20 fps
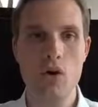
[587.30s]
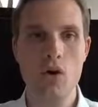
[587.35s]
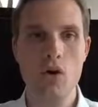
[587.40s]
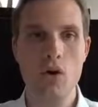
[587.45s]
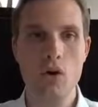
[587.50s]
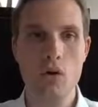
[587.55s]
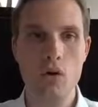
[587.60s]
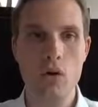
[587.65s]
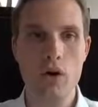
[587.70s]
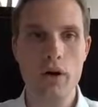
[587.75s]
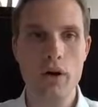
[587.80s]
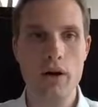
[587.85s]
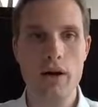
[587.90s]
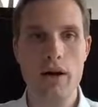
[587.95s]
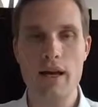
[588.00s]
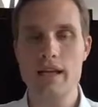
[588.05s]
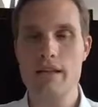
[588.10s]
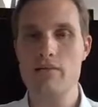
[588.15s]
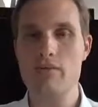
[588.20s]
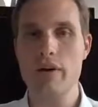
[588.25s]
Or,
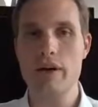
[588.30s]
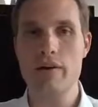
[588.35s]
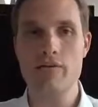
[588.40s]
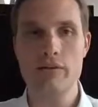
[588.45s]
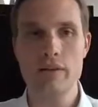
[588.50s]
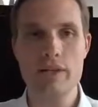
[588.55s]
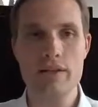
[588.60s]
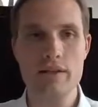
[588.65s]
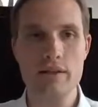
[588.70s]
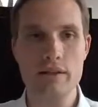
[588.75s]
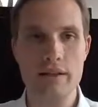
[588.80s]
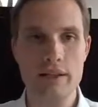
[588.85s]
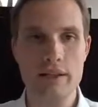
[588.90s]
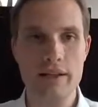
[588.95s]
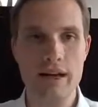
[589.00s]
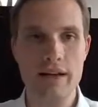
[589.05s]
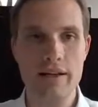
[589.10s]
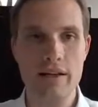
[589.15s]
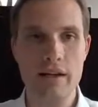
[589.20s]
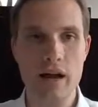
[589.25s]
as we have recently
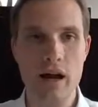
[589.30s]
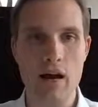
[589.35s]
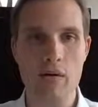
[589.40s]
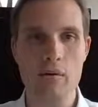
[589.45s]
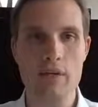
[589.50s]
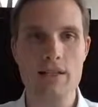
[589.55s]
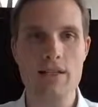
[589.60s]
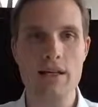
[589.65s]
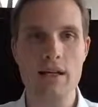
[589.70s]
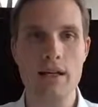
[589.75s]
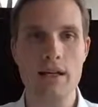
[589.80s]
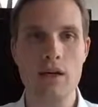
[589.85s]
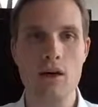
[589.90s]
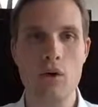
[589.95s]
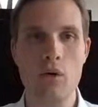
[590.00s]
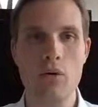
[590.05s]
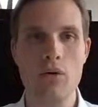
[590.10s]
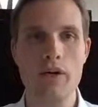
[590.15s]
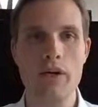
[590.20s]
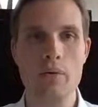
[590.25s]
done, are we selling
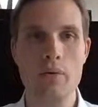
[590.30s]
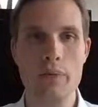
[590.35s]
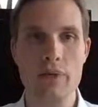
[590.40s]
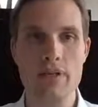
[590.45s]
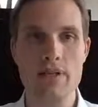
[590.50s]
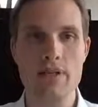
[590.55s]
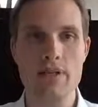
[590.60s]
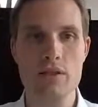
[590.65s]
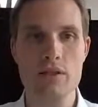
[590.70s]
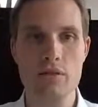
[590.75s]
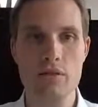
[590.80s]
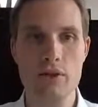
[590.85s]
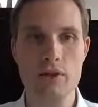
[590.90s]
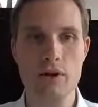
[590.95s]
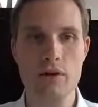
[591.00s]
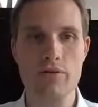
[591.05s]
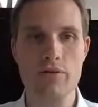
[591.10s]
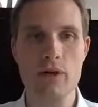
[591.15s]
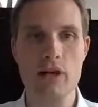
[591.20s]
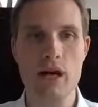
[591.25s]
only a business unit
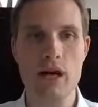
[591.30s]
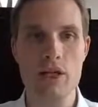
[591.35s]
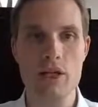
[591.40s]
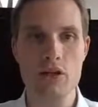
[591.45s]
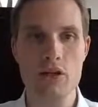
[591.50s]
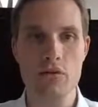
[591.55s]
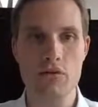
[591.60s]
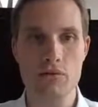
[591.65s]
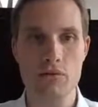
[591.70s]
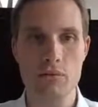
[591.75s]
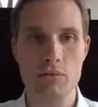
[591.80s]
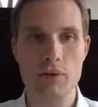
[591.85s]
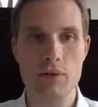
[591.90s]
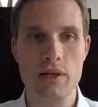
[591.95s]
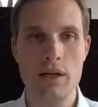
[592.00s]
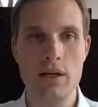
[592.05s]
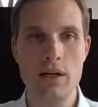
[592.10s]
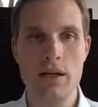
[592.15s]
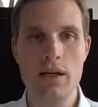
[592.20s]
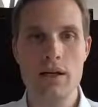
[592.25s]
of a larger group,
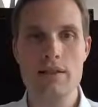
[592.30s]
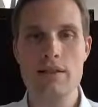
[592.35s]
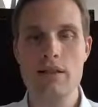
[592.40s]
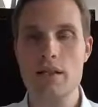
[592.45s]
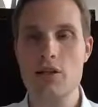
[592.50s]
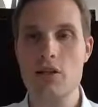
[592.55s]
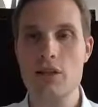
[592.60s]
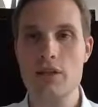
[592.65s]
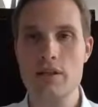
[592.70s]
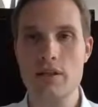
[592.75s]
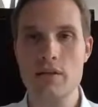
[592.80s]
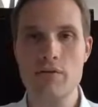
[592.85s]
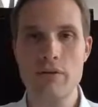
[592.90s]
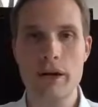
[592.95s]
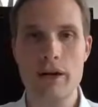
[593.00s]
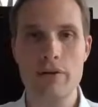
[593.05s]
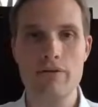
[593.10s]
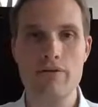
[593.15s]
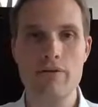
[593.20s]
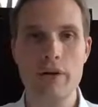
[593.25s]
such as the rail
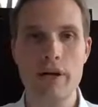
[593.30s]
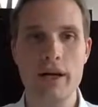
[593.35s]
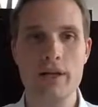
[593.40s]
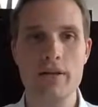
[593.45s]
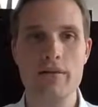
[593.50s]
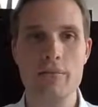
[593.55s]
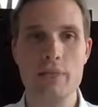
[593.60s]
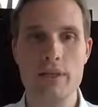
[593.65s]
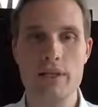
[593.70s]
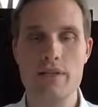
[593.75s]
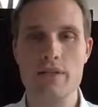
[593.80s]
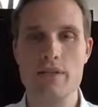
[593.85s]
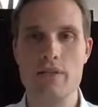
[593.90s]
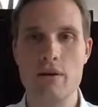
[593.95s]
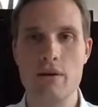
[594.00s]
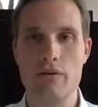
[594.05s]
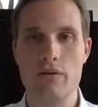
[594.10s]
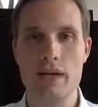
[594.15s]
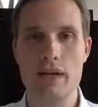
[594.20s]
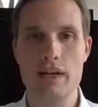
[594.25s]
freight business
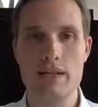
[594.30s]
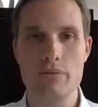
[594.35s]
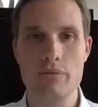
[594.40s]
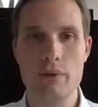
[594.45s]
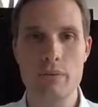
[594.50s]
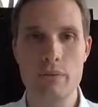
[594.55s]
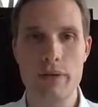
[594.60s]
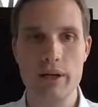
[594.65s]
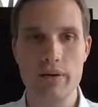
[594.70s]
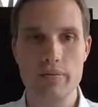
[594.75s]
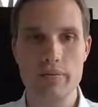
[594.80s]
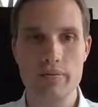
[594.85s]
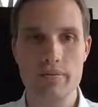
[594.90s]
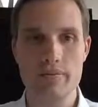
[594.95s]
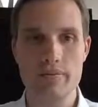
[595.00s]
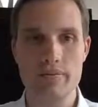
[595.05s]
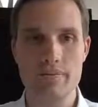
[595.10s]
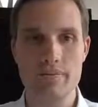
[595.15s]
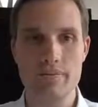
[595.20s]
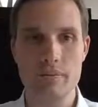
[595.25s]
of the SBB?
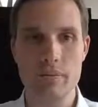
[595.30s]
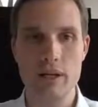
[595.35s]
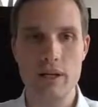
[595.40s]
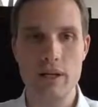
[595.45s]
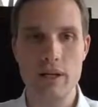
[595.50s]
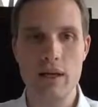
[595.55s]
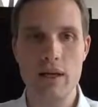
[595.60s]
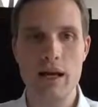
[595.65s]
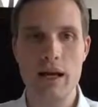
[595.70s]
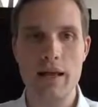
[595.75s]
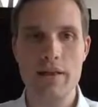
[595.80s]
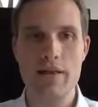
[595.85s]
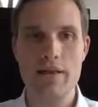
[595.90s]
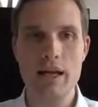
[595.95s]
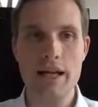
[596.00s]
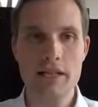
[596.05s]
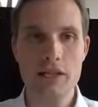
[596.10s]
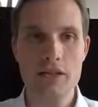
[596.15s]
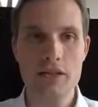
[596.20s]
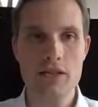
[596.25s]
In the
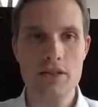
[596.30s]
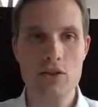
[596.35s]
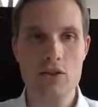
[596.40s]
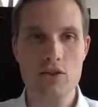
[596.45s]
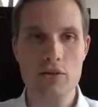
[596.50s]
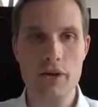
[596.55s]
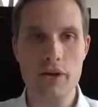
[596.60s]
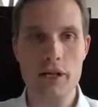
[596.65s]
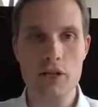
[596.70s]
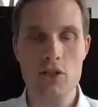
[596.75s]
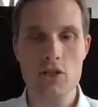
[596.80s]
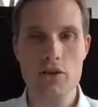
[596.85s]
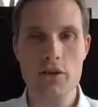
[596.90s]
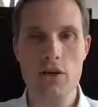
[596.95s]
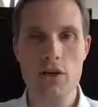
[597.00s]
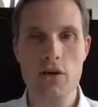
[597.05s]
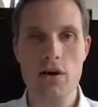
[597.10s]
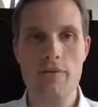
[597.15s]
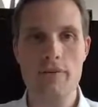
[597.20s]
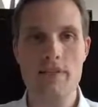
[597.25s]
latter situation, there are
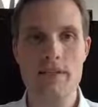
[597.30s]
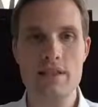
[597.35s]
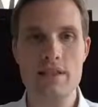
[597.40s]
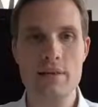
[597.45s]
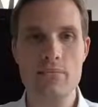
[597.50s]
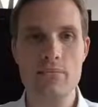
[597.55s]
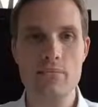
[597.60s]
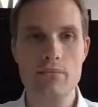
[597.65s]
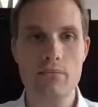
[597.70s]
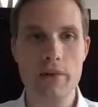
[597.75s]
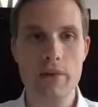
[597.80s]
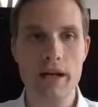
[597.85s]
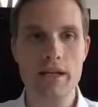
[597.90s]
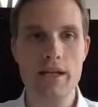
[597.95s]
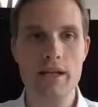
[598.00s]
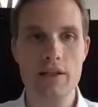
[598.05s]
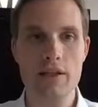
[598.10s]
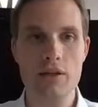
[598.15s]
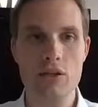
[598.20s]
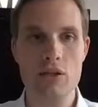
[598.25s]
obviously many
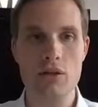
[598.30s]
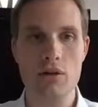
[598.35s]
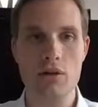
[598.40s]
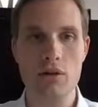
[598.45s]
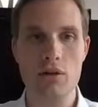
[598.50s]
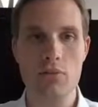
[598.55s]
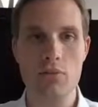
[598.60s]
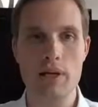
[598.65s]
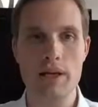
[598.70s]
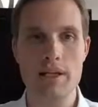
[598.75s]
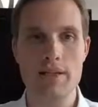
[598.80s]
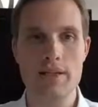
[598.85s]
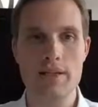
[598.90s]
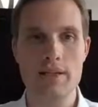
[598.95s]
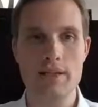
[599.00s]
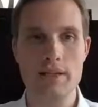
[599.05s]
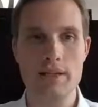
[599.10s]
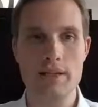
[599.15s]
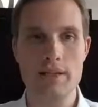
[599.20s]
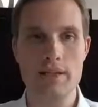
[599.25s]
additional
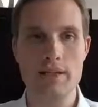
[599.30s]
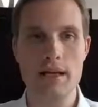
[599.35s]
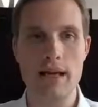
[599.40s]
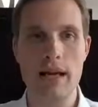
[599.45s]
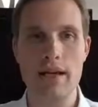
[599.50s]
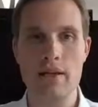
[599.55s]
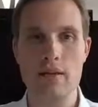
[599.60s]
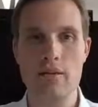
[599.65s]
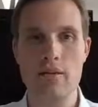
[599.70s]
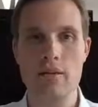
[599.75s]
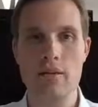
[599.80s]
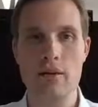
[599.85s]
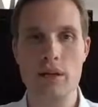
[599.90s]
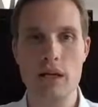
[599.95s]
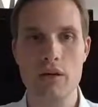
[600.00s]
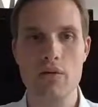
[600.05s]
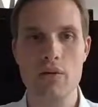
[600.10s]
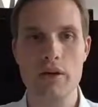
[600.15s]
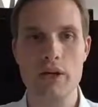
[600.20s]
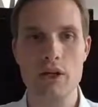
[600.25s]
complexities added to the
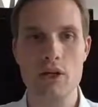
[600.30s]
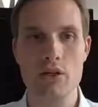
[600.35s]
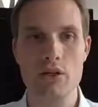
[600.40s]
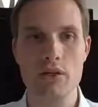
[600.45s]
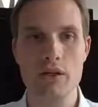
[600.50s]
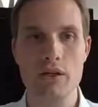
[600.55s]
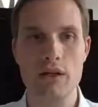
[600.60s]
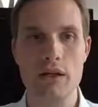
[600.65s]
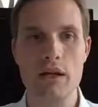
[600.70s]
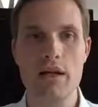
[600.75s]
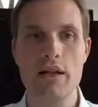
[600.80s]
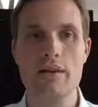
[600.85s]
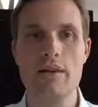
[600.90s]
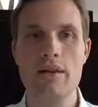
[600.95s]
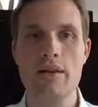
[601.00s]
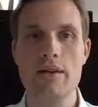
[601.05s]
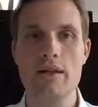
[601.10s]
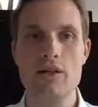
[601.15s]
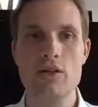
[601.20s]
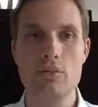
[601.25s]
equation that
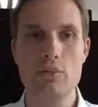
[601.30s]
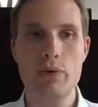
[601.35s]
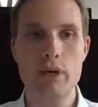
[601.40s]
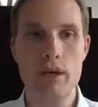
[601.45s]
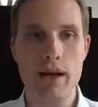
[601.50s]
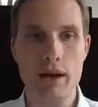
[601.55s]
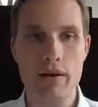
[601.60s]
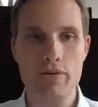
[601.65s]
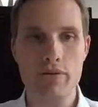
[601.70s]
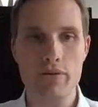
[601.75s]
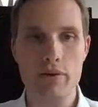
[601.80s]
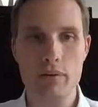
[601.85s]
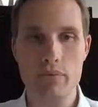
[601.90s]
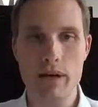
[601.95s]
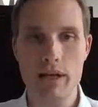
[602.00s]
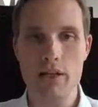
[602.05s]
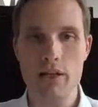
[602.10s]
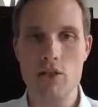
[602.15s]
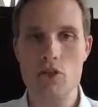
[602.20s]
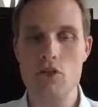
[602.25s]
need to be carefully
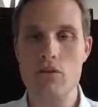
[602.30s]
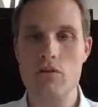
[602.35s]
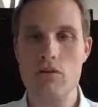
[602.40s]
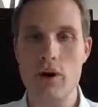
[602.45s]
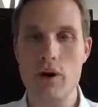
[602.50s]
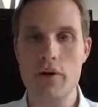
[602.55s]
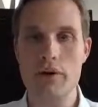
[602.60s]
managed throughout